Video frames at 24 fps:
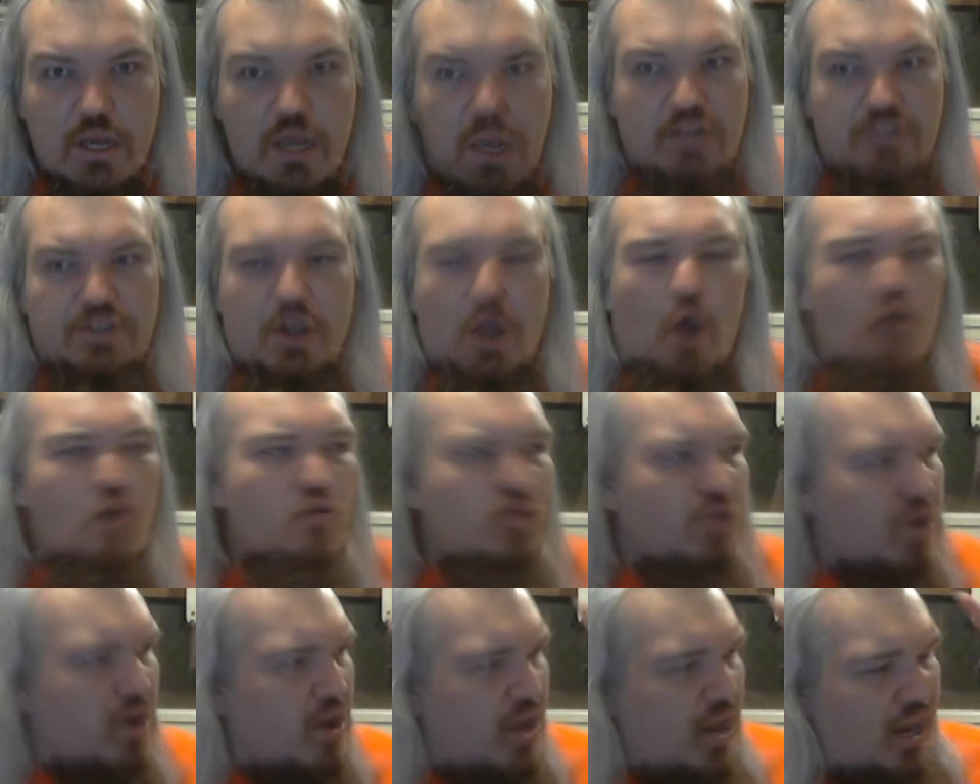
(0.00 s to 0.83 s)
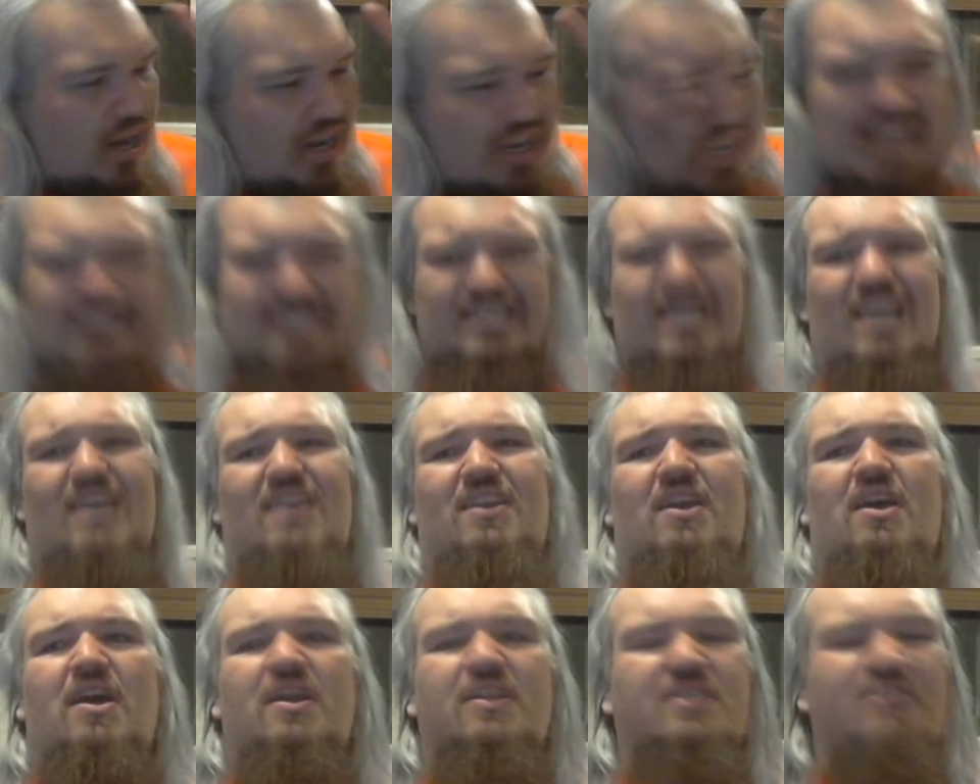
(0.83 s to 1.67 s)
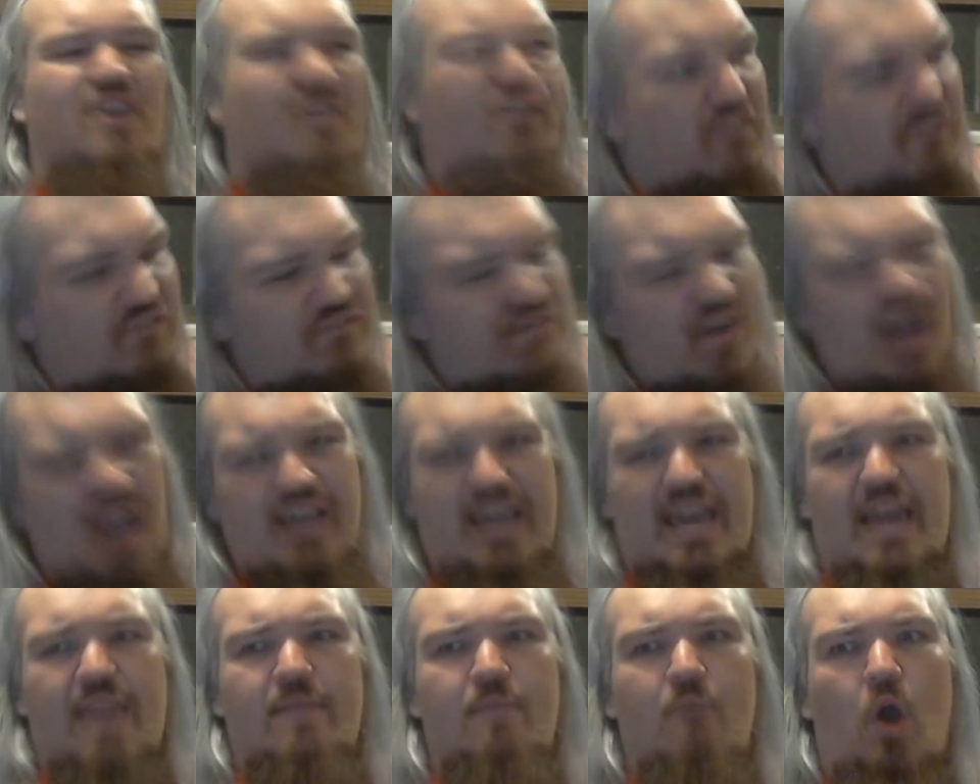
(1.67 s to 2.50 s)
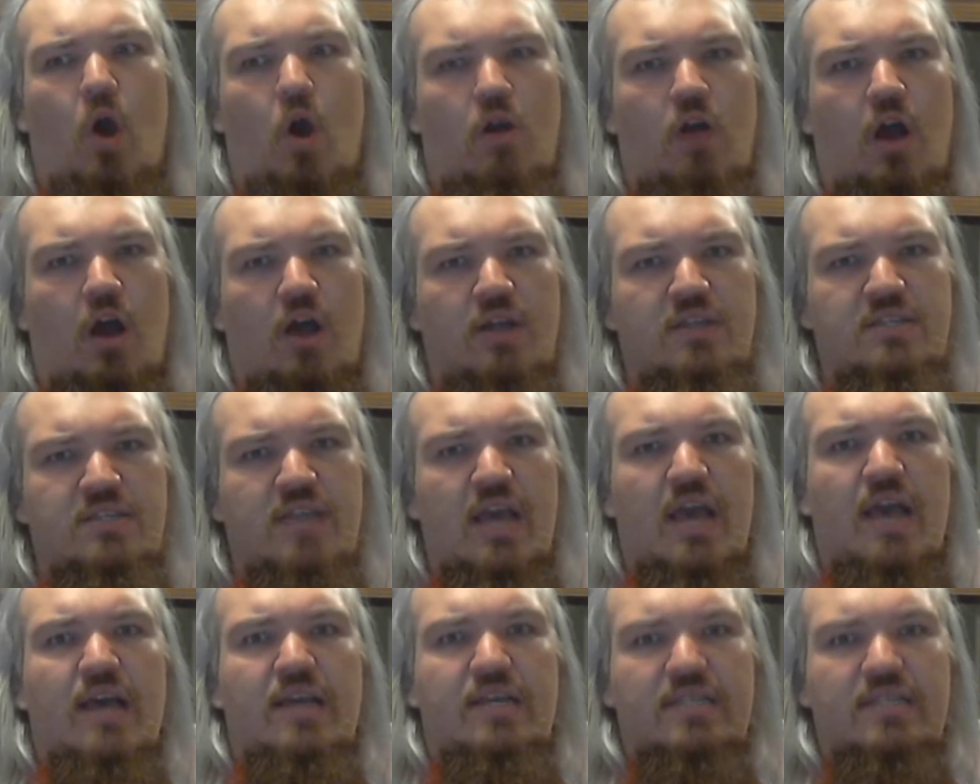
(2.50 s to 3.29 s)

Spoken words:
Don't listen to fucking morons.